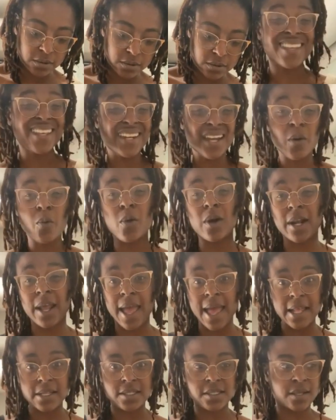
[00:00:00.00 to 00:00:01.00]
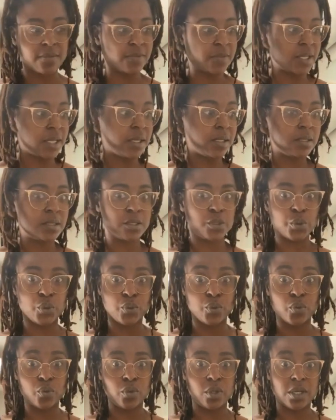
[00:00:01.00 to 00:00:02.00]
And then I want to add something
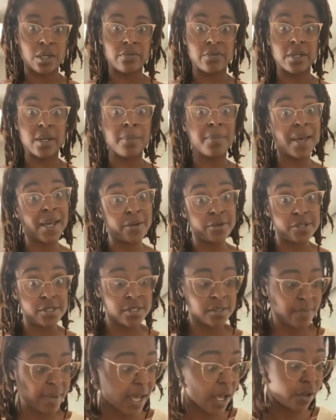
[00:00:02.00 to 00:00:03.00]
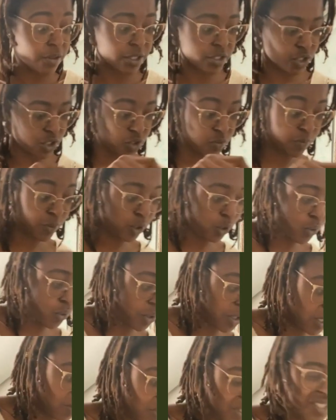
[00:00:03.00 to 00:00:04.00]
to give it a better smell than just
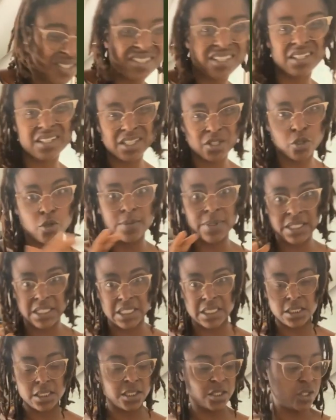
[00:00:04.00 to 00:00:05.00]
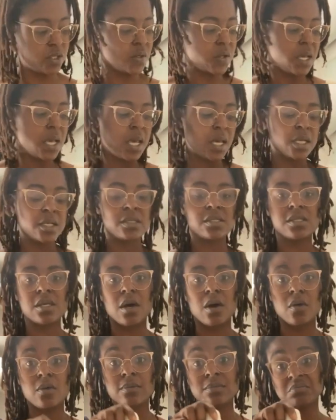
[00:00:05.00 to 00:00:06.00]
manuka, which is a little medicinal.
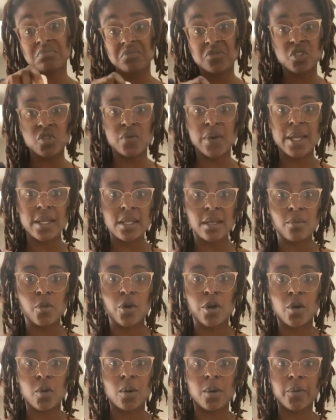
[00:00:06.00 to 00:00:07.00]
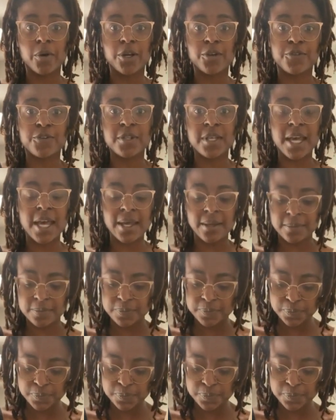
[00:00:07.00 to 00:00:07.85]
So geranium oil will work for that.